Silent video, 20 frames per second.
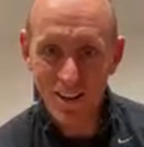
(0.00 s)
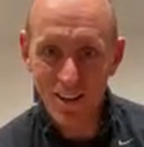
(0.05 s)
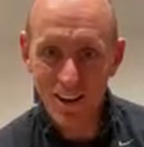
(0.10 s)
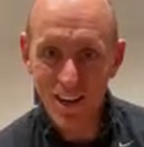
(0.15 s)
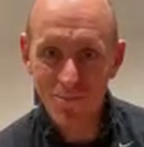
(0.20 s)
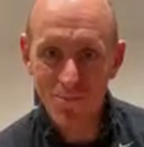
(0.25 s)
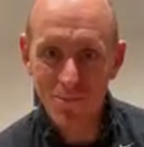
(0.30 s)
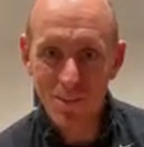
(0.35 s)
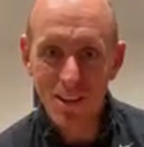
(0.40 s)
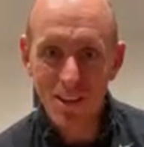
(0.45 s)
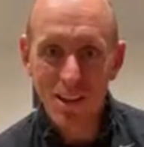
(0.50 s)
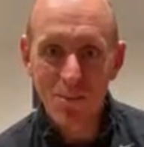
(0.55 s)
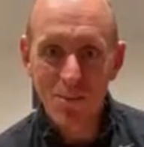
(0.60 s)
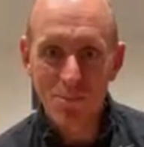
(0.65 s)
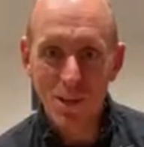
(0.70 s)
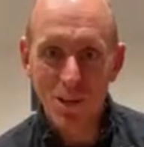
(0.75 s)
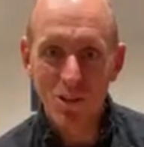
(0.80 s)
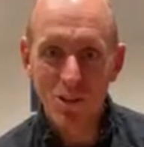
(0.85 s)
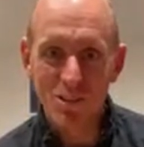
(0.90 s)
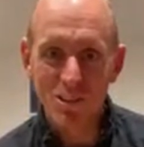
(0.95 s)
right?
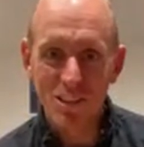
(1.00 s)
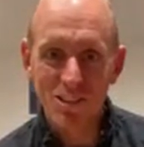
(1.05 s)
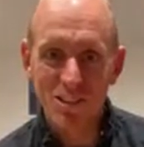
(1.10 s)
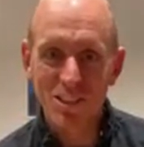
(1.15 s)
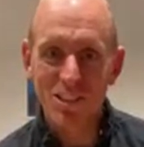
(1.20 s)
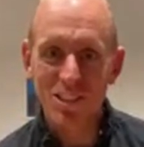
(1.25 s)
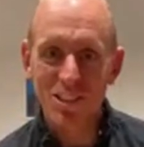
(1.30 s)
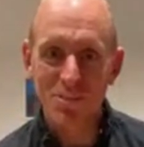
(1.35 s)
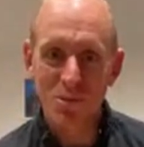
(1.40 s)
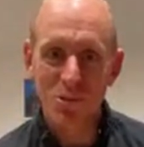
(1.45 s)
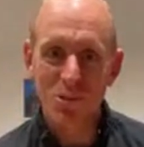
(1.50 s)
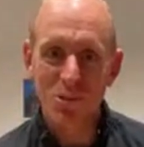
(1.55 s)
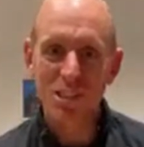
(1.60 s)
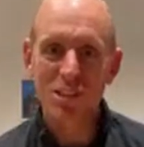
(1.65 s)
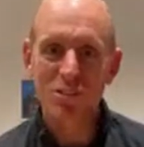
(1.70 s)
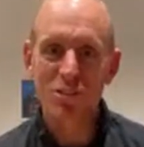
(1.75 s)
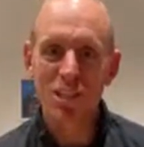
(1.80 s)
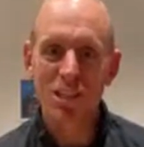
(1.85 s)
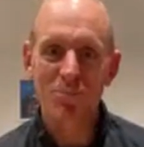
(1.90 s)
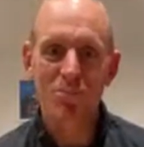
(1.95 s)
Because it's just a
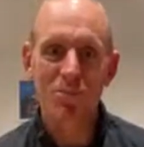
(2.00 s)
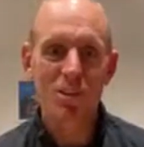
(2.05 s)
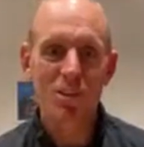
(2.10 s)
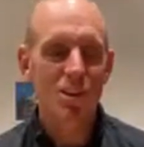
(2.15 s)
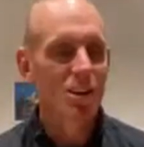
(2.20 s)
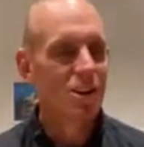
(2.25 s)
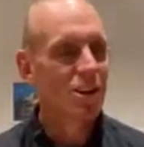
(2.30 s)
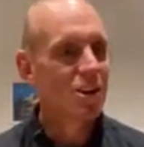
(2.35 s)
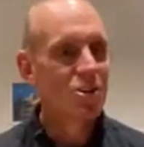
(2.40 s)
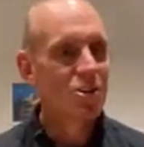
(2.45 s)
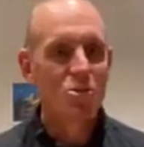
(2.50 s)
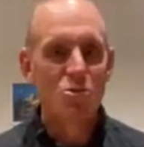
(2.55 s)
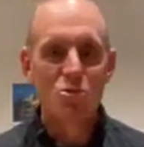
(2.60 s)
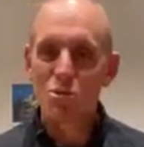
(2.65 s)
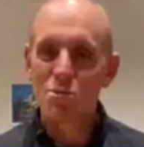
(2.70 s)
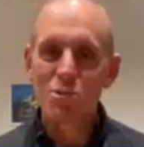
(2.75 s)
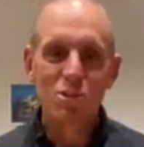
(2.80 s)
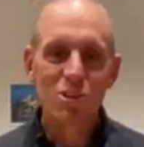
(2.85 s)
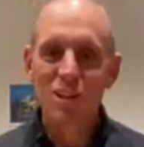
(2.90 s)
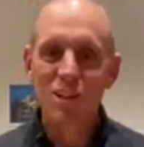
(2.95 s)
progressive thing.
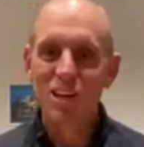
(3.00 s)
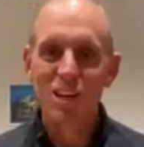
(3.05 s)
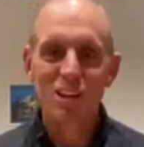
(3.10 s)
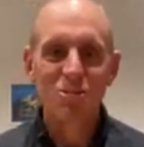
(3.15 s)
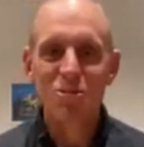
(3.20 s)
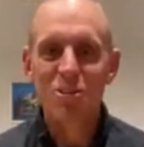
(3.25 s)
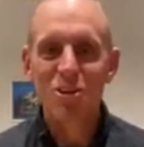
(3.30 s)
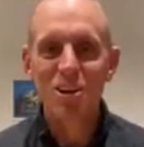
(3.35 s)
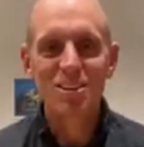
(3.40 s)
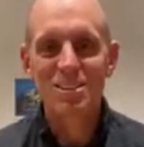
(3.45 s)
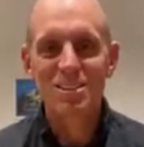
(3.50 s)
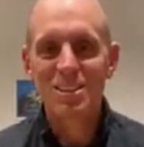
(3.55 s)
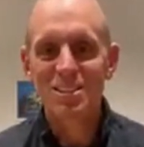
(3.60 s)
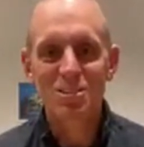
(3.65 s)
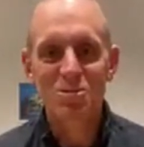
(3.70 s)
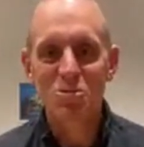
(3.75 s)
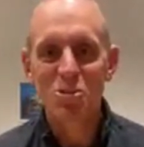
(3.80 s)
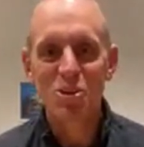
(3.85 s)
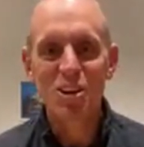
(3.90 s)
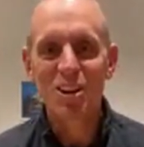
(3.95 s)
Rheumatoid arthritis
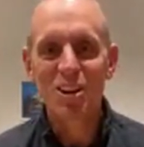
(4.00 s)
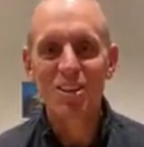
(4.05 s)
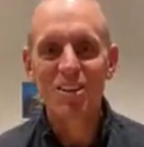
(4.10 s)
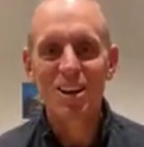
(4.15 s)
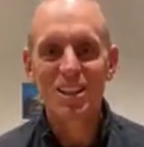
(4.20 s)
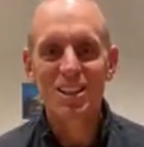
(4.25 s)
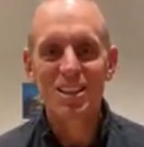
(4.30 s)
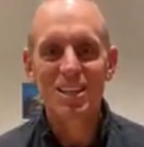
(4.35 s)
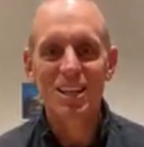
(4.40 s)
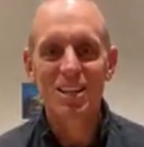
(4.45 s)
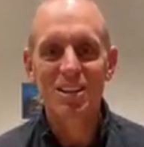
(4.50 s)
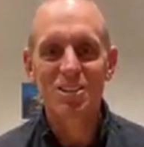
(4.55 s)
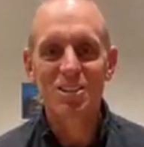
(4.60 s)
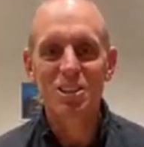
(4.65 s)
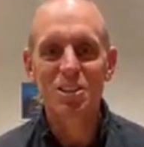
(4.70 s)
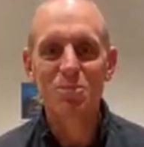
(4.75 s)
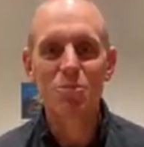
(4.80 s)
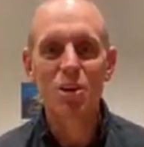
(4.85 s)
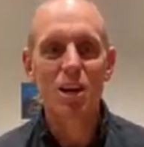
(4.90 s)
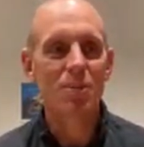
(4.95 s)
doesn't work like that, because
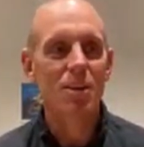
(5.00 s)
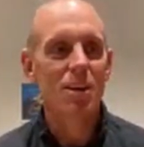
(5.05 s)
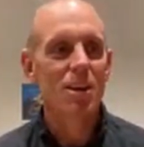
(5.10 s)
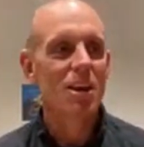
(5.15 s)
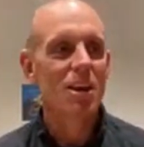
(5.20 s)
you might